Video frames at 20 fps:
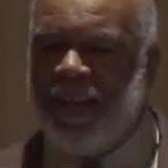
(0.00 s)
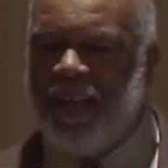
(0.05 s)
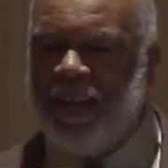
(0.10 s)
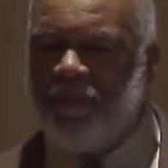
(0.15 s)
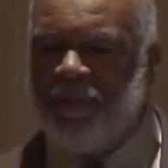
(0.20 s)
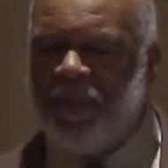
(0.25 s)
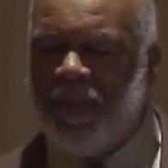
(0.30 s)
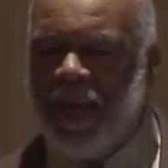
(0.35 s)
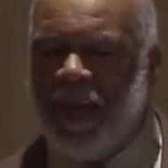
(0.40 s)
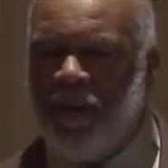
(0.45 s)
that
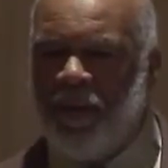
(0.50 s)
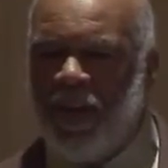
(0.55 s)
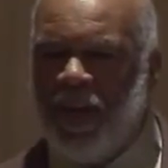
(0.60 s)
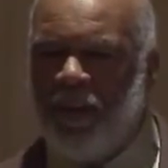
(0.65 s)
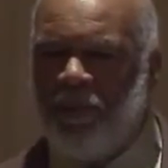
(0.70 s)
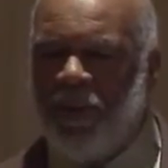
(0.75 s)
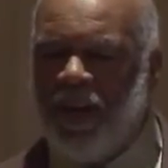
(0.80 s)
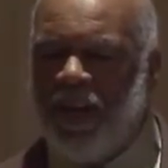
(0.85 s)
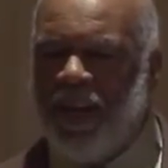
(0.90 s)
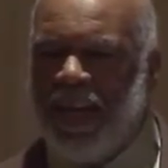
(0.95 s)

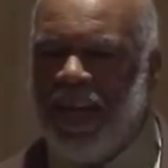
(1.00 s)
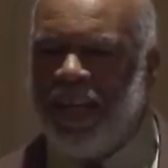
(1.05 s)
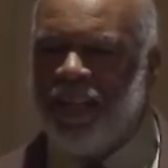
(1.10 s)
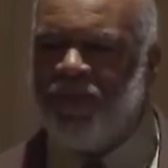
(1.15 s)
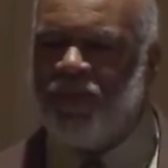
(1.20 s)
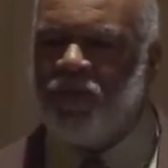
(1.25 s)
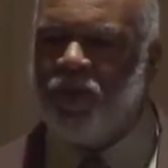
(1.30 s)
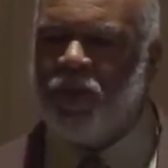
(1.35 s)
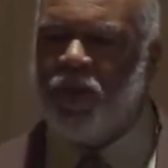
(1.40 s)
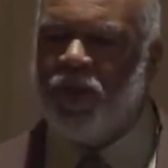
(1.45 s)
about age
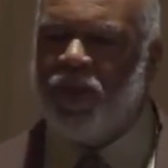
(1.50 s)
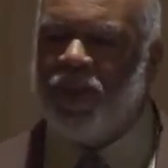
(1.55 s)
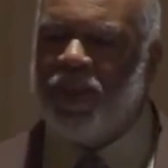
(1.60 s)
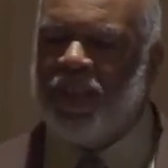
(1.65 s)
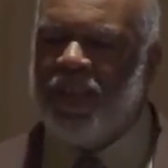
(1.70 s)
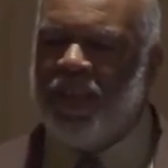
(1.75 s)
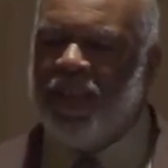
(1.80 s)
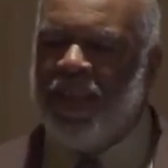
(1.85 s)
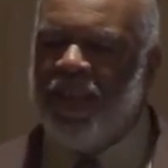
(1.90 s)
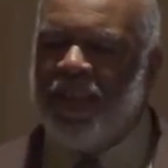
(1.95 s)
4,
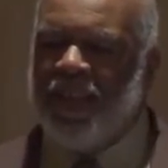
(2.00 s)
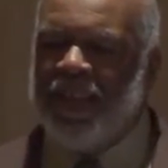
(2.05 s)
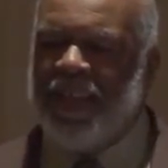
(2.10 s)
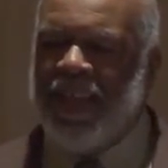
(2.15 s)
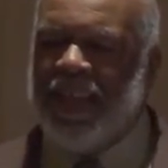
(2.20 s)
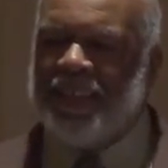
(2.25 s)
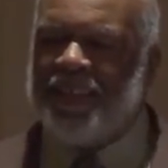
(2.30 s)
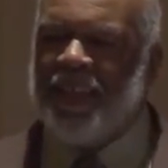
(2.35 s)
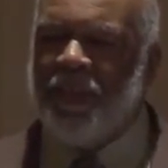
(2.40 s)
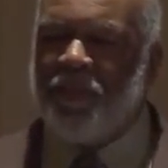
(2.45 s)
he
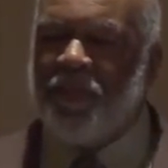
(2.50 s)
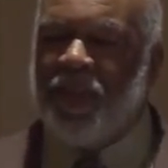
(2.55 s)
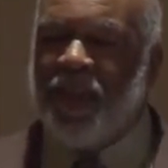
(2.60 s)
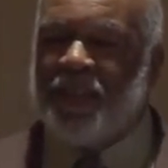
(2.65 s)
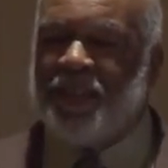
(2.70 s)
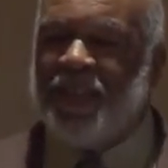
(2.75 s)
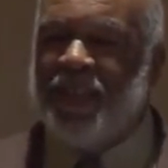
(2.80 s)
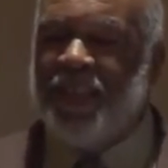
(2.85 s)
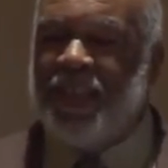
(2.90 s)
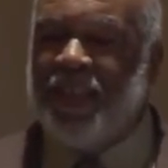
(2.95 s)
had something
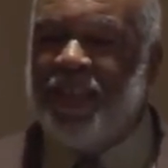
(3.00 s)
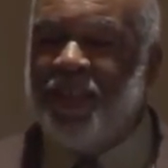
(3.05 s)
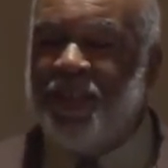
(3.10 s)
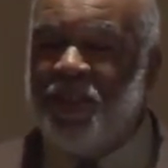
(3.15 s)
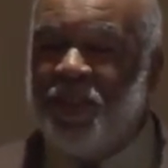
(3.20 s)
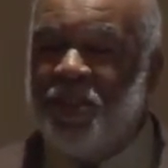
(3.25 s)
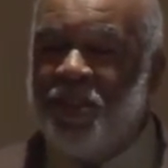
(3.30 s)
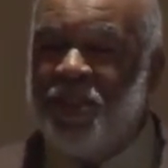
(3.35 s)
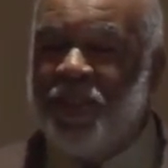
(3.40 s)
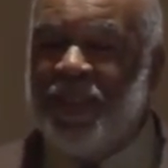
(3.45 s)
else he needed to
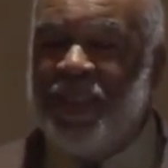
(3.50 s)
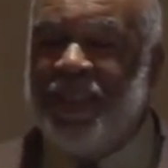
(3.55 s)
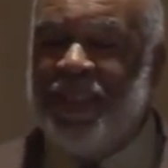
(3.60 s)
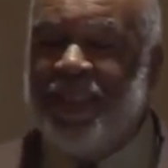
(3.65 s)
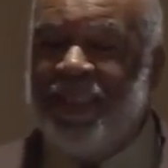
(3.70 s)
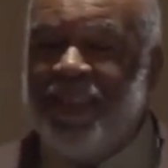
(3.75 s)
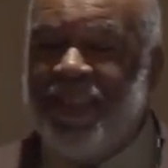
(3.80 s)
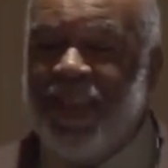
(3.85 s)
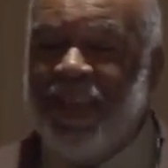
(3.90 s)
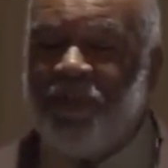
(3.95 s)
do, and he
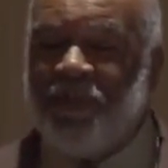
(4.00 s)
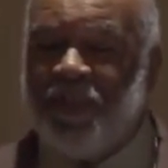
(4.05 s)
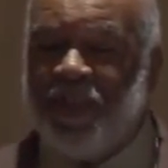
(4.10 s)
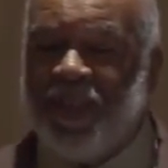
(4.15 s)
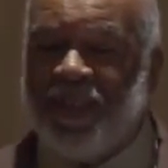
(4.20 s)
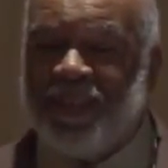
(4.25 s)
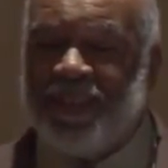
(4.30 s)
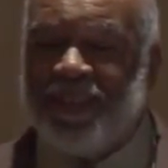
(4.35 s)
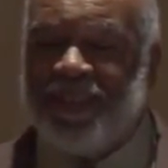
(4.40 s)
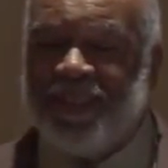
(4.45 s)
left
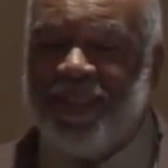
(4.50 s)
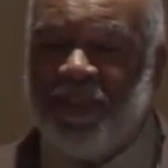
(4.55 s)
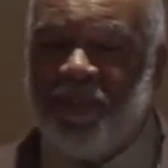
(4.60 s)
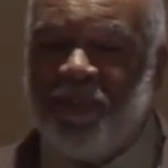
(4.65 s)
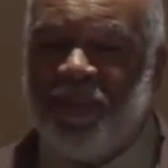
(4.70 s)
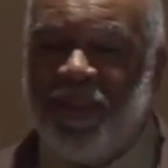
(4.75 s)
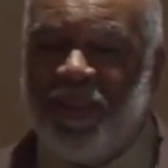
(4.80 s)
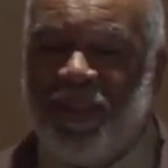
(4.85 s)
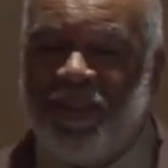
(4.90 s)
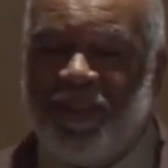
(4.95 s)
us. So
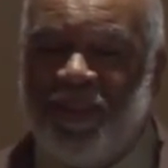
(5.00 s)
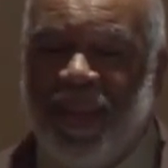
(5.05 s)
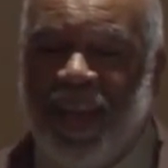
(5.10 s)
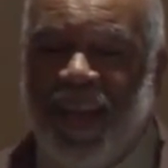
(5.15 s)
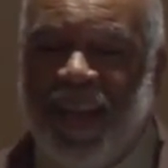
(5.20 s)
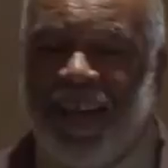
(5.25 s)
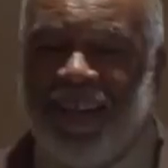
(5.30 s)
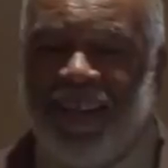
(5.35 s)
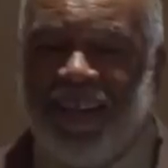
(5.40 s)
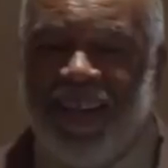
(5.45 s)

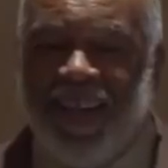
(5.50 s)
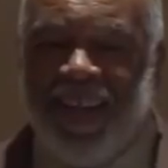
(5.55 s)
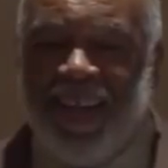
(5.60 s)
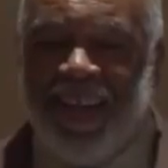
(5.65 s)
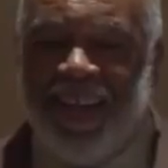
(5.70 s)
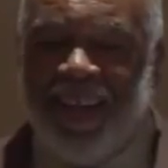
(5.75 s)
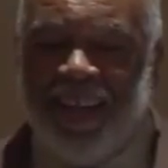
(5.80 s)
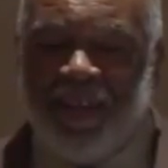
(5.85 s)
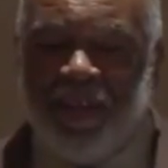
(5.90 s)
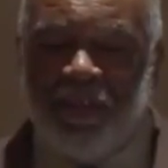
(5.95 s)
I
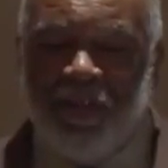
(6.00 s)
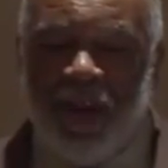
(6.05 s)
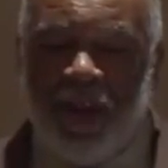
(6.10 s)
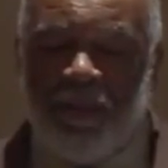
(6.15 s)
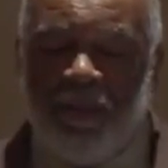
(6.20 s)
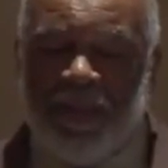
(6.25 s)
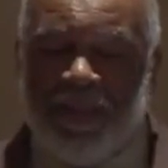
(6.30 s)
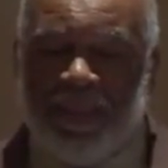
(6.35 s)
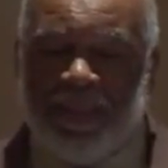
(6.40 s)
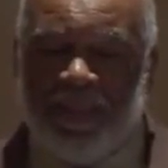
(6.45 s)
grew
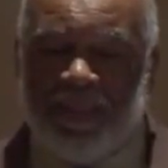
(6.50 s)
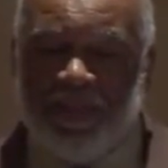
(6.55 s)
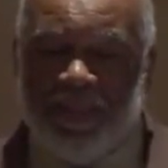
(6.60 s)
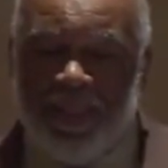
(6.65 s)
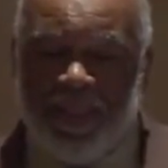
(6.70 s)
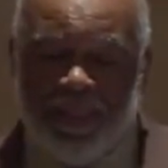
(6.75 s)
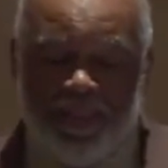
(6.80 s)
up as